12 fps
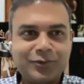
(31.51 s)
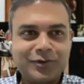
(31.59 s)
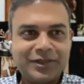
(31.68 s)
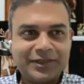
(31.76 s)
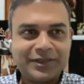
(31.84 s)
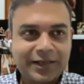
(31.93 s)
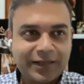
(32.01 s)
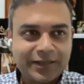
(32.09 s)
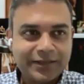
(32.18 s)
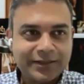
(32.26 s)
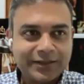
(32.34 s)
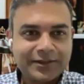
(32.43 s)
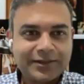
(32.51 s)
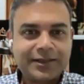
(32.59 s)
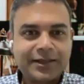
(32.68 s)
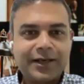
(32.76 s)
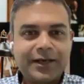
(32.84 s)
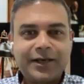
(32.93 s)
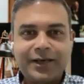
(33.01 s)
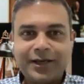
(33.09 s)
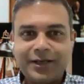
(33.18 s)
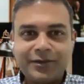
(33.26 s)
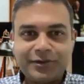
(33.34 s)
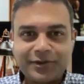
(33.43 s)
discuss
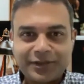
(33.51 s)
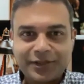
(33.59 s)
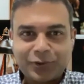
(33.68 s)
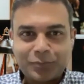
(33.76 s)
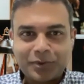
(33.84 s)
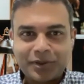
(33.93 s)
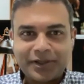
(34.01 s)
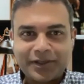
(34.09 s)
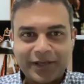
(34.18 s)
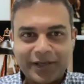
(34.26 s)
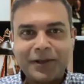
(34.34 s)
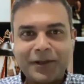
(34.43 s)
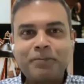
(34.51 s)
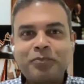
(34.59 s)
an interesting topic again